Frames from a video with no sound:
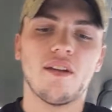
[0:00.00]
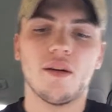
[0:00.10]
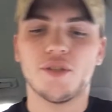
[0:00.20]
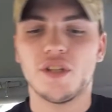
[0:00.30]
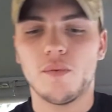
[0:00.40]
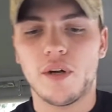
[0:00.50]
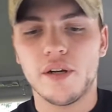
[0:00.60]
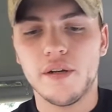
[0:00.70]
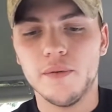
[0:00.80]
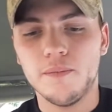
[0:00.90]
Now what you're going to
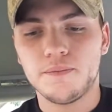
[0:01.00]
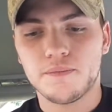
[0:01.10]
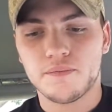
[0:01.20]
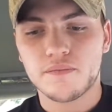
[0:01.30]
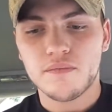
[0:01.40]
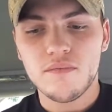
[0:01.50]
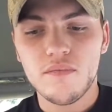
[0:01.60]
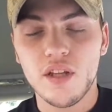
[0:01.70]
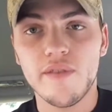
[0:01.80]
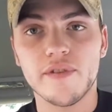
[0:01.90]
want to do,
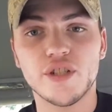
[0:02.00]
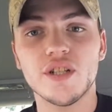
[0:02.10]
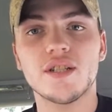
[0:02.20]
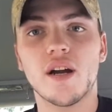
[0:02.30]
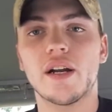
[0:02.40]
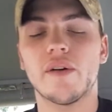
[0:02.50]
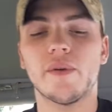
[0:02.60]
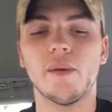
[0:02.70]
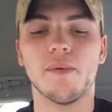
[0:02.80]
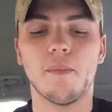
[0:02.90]
if you're just starting out
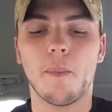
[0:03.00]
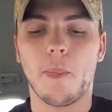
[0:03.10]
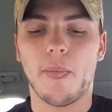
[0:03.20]
dipping,